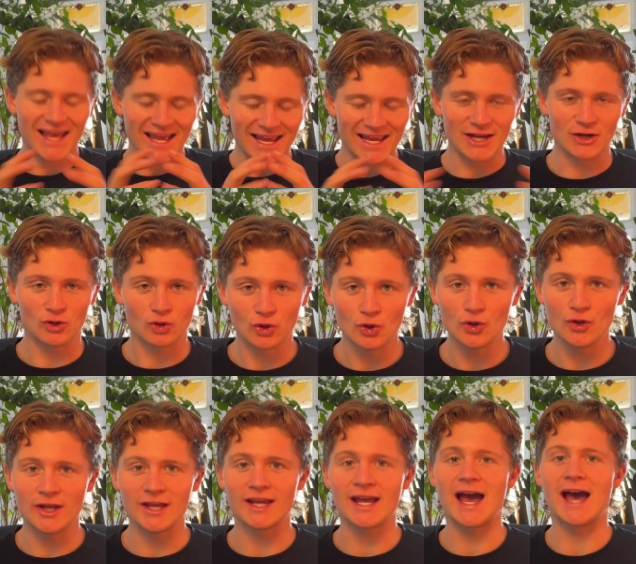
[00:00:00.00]

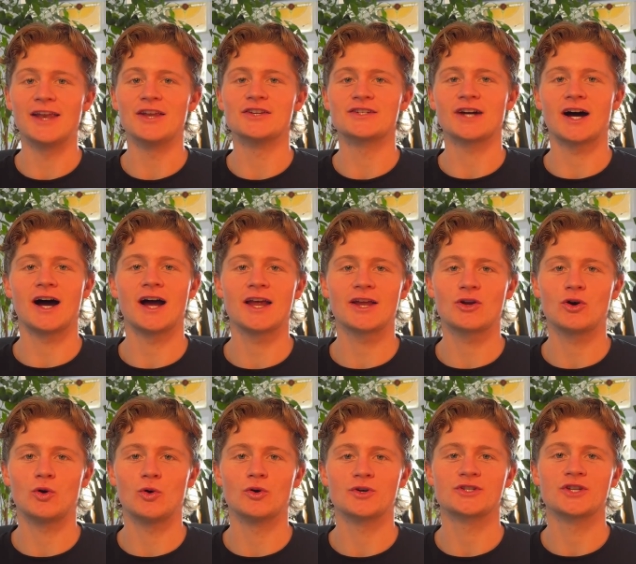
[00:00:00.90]
including an entire
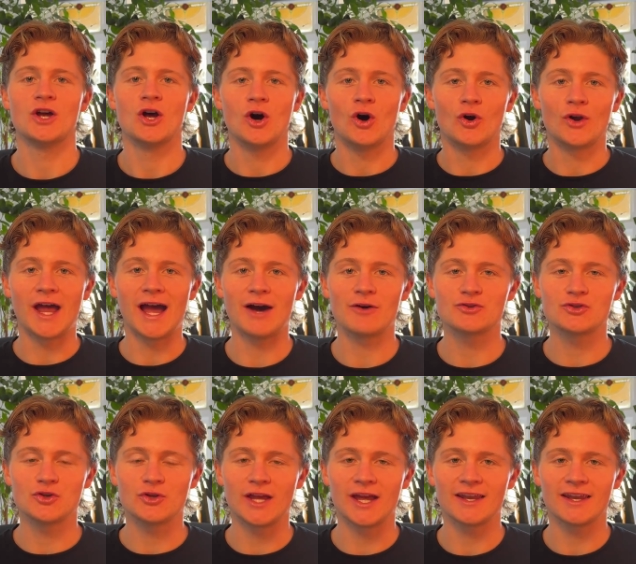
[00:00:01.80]
course on how
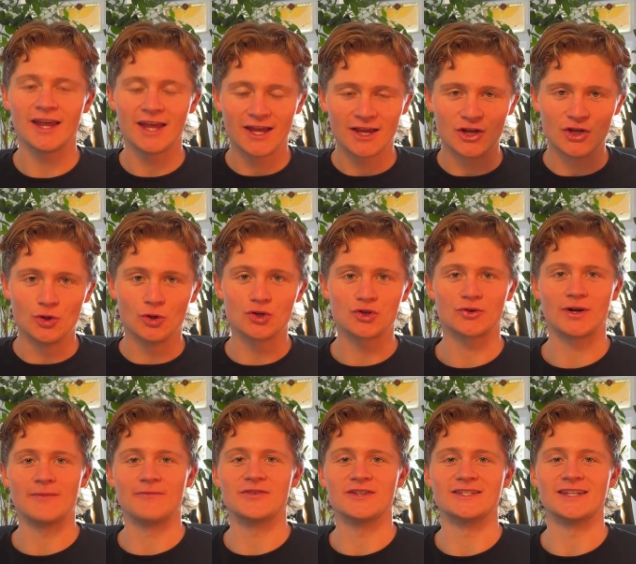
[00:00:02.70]
to get your
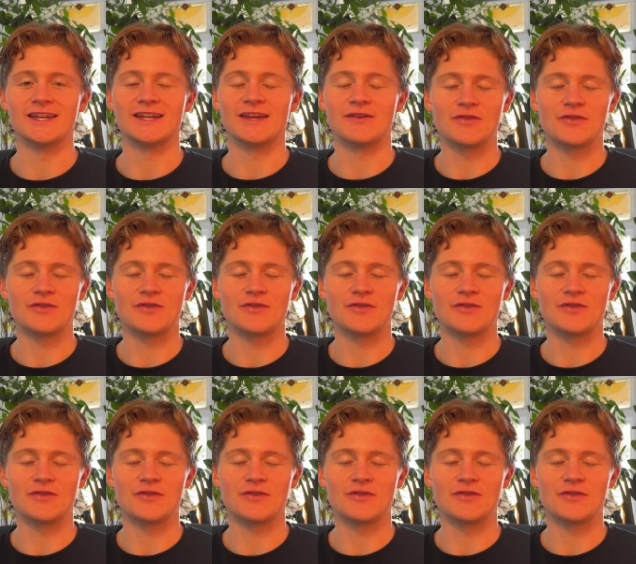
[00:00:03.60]
dream physique.